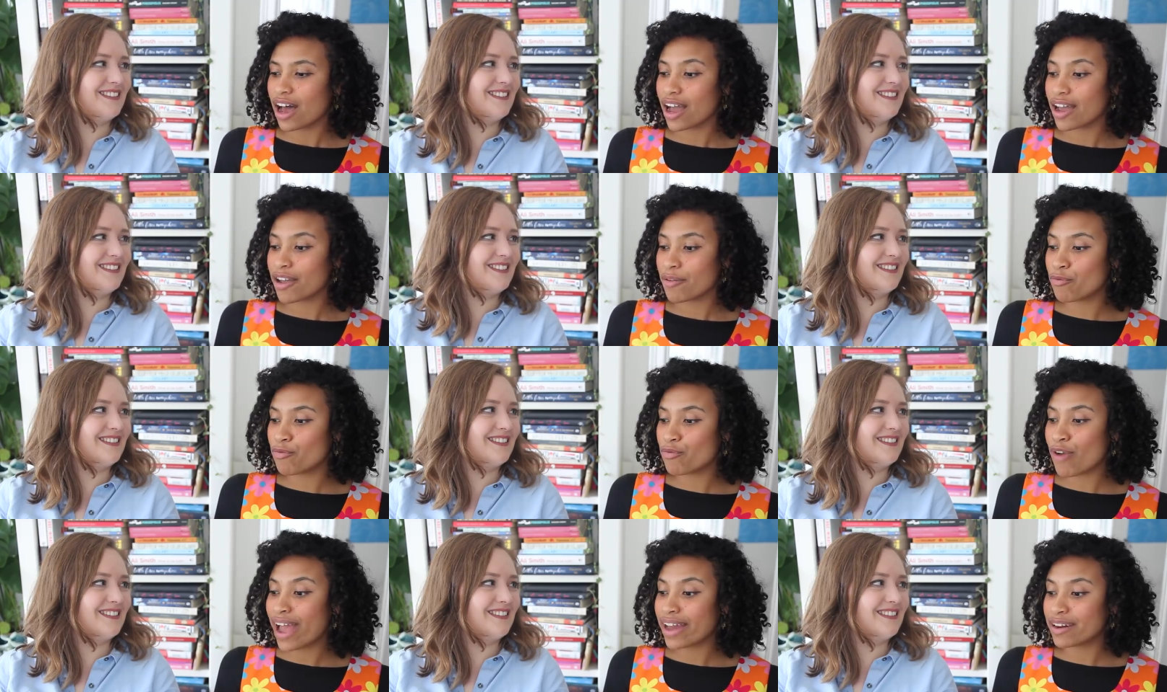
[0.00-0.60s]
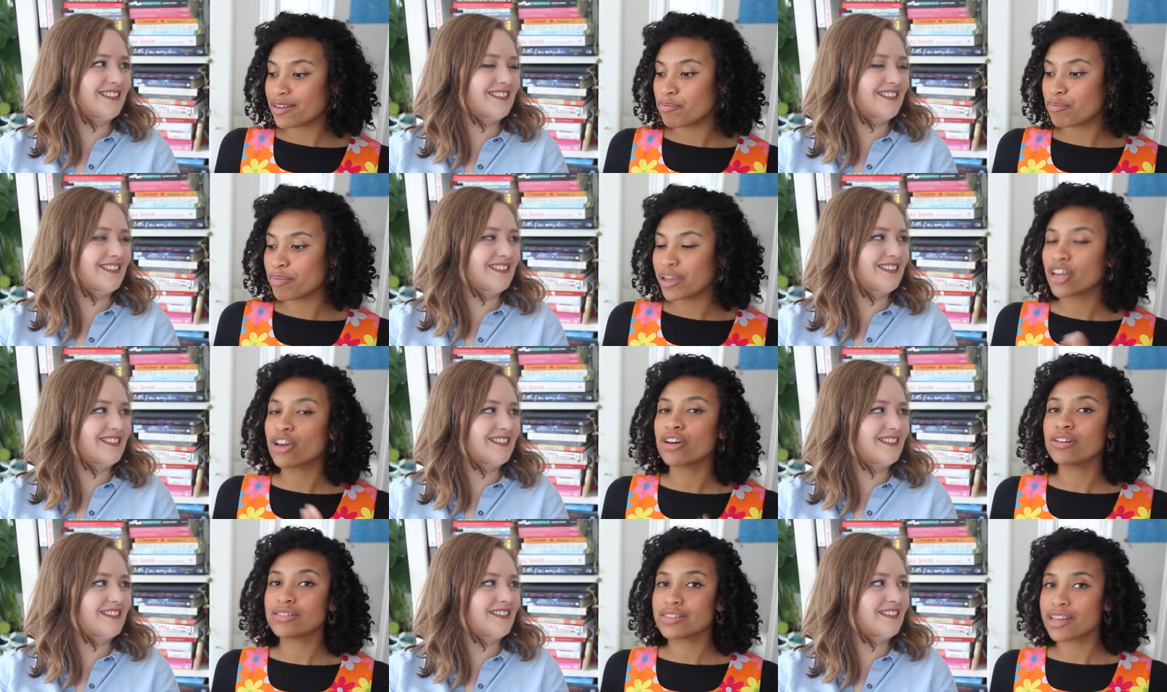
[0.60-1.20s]
Speaker 1: I read
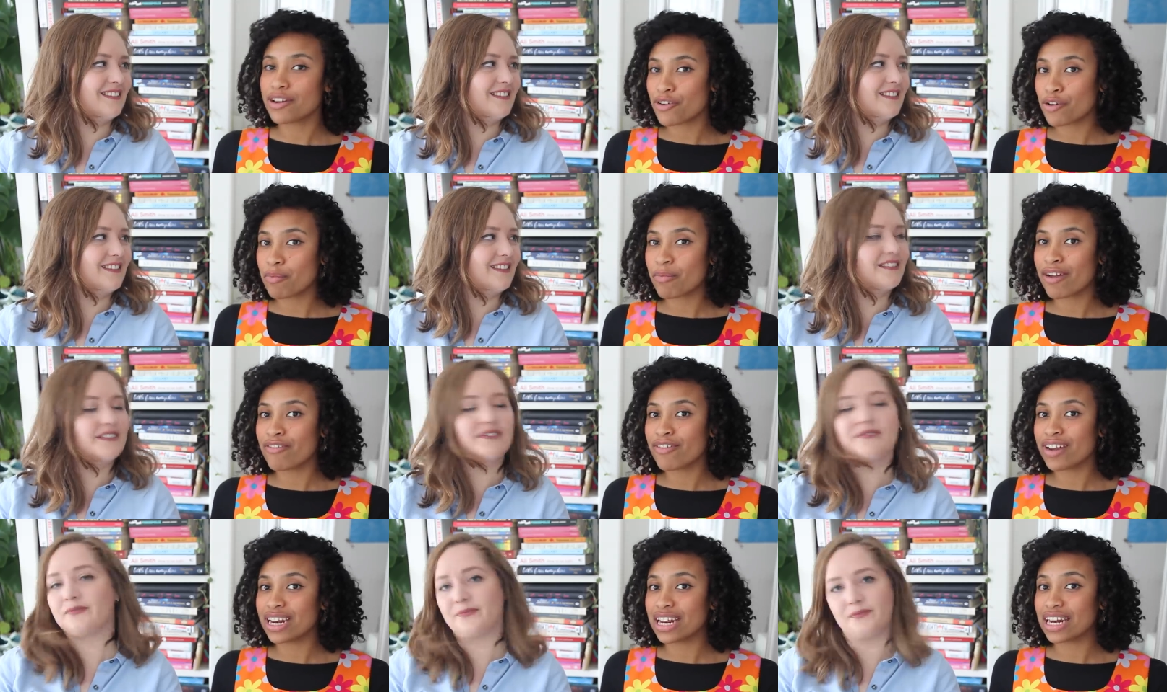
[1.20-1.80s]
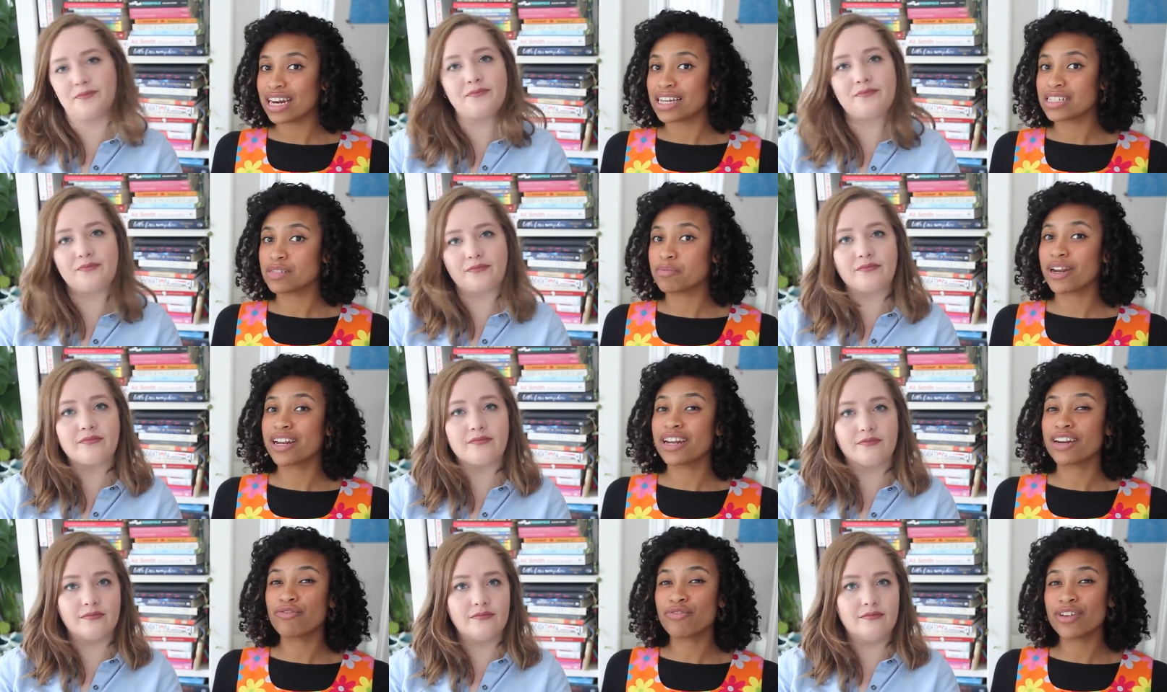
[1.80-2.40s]
because they were on my reading list,
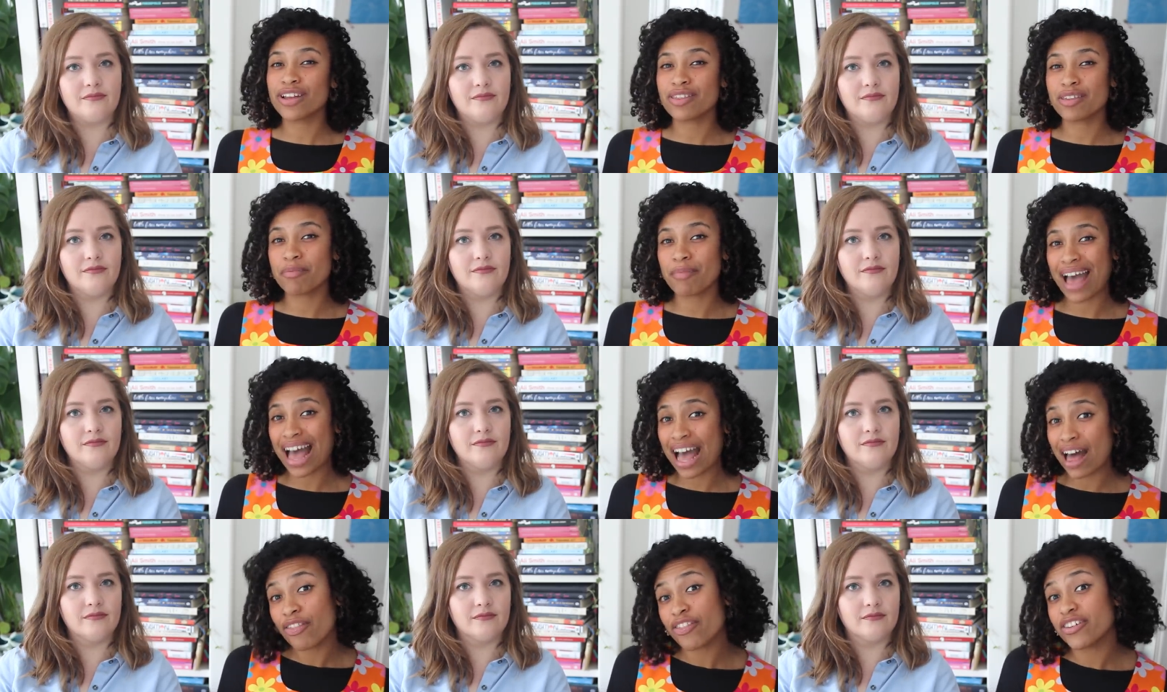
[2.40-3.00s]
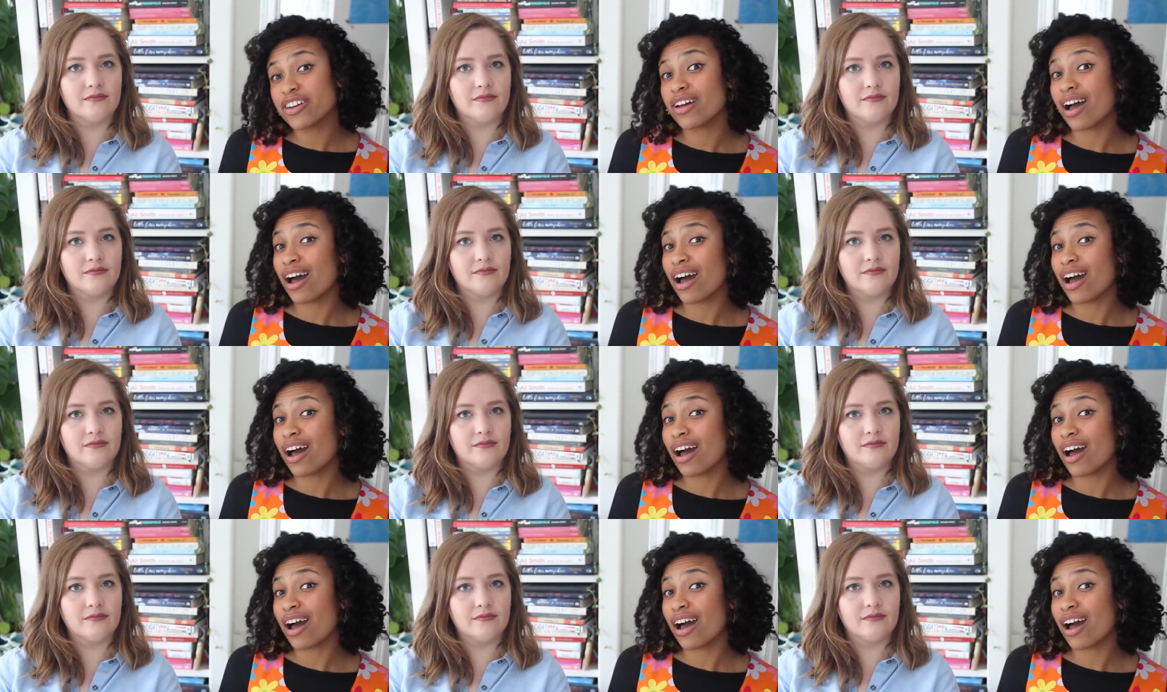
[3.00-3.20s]
but I didn't read them at the